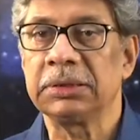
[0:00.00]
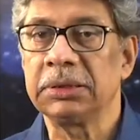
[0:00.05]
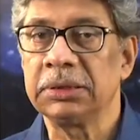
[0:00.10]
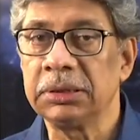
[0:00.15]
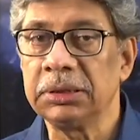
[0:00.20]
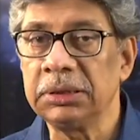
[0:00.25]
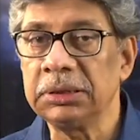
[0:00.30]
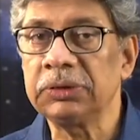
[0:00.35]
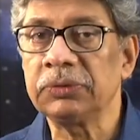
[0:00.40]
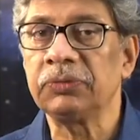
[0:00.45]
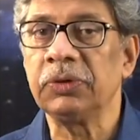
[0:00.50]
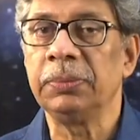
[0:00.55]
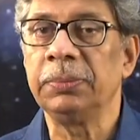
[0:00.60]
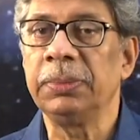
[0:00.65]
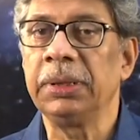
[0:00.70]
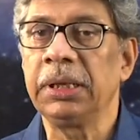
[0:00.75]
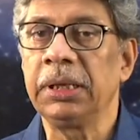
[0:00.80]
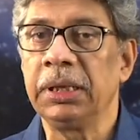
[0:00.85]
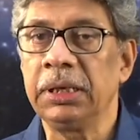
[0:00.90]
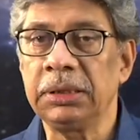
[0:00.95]
the Earth will
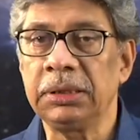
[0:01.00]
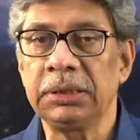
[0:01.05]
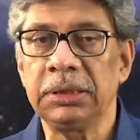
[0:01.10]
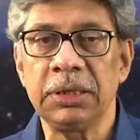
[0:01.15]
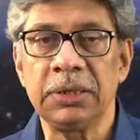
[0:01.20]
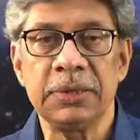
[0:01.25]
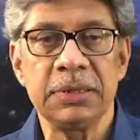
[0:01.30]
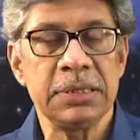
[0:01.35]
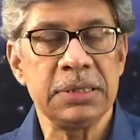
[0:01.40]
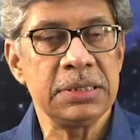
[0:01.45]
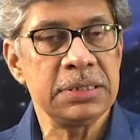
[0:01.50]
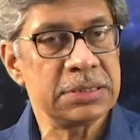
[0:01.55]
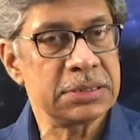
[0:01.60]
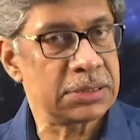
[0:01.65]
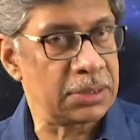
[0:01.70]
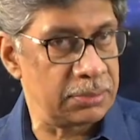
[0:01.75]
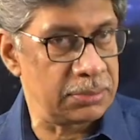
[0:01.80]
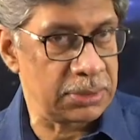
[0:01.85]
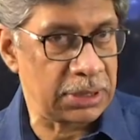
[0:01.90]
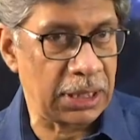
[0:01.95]
be hit
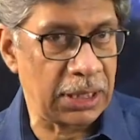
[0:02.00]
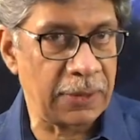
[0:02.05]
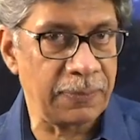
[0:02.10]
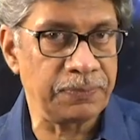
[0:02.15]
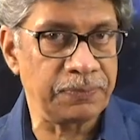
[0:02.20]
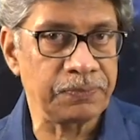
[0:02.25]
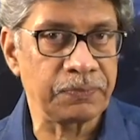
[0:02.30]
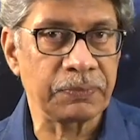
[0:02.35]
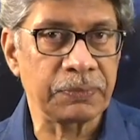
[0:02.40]
sometime.